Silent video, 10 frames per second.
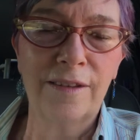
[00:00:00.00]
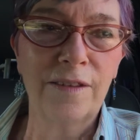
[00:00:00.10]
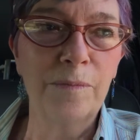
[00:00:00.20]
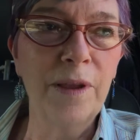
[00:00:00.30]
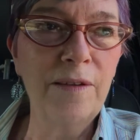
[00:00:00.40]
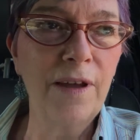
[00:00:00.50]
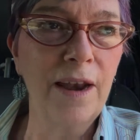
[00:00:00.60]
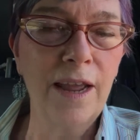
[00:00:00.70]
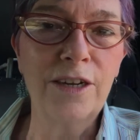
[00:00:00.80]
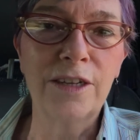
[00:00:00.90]
this
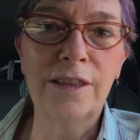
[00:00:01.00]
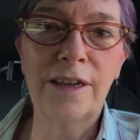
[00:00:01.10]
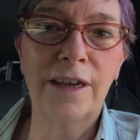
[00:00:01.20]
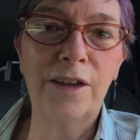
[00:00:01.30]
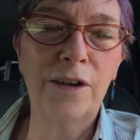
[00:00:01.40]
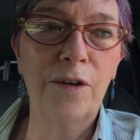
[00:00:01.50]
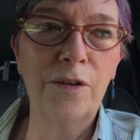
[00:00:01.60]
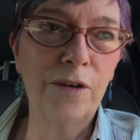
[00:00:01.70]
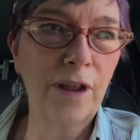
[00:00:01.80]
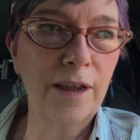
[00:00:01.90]
Minivan Nation thing,
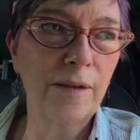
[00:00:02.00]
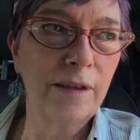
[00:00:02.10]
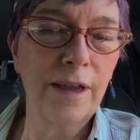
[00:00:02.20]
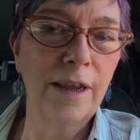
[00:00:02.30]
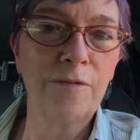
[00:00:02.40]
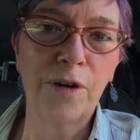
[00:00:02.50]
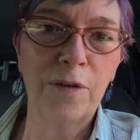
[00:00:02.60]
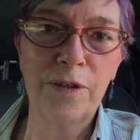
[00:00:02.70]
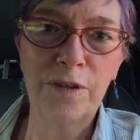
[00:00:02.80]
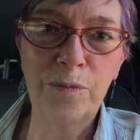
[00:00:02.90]
you're like getting
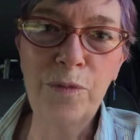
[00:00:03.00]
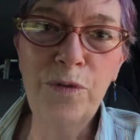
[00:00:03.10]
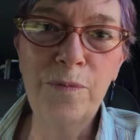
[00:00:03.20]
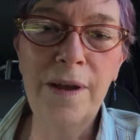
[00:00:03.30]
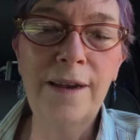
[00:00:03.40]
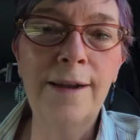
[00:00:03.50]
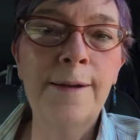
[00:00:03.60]
involved in this movement